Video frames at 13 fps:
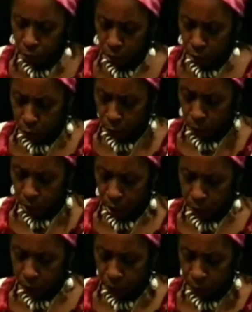
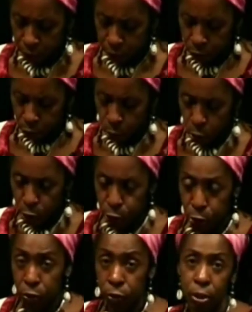So Florida water
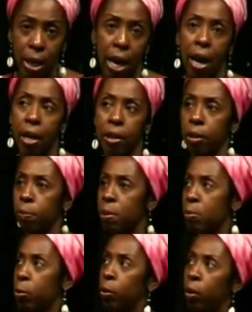is used for that, and
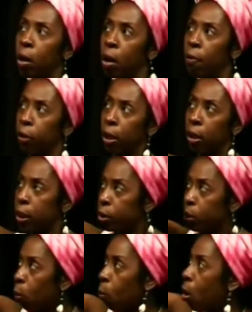then people will often
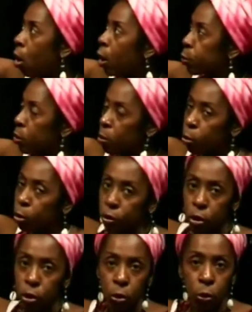clean their walls when they
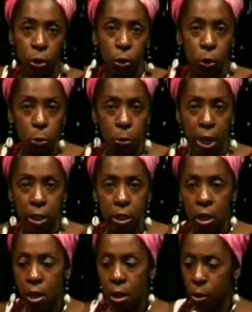move into a new
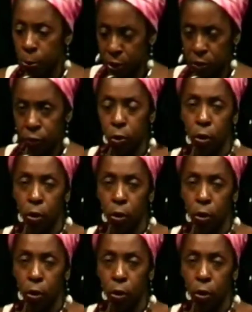space. They'll put some